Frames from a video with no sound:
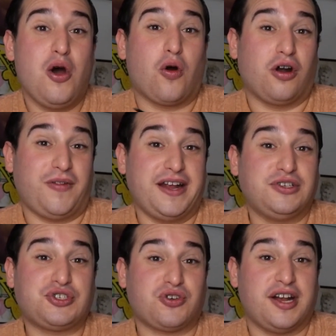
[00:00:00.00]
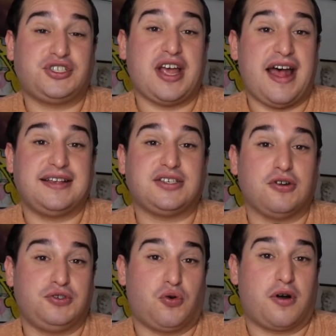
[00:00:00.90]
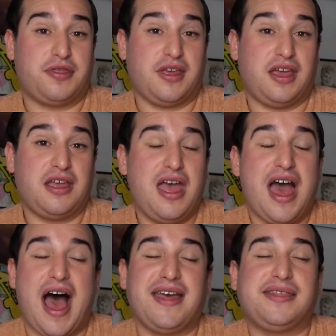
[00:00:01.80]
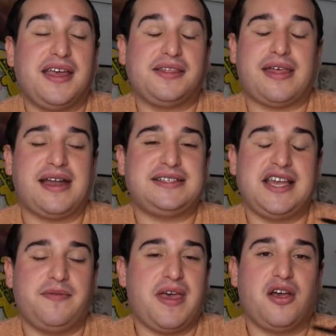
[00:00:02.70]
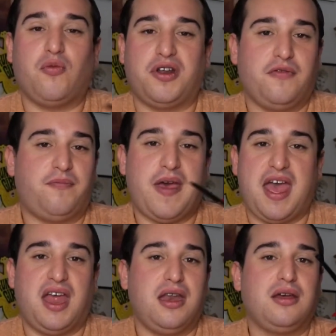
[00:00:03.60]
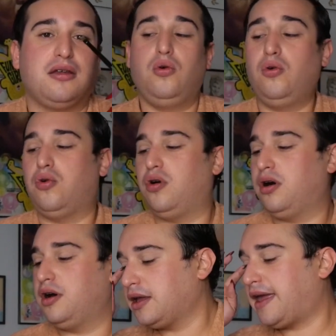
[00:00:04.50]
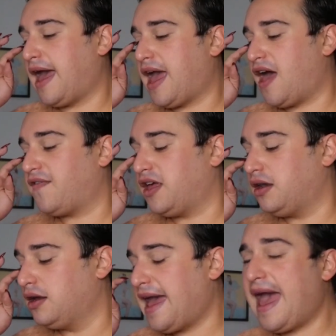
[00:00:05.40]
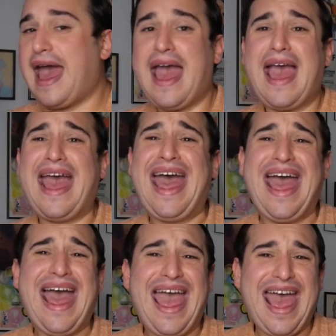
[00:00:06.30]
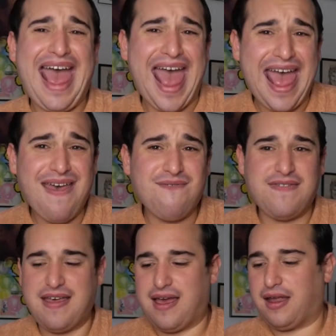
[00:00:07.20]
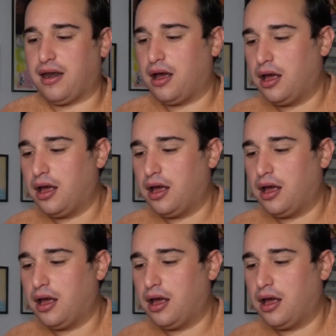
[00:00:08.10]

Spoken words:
or Elaine Stritch as her Dorothy. I think that teaming would have been, ooh, gay heaven. Gay heaven.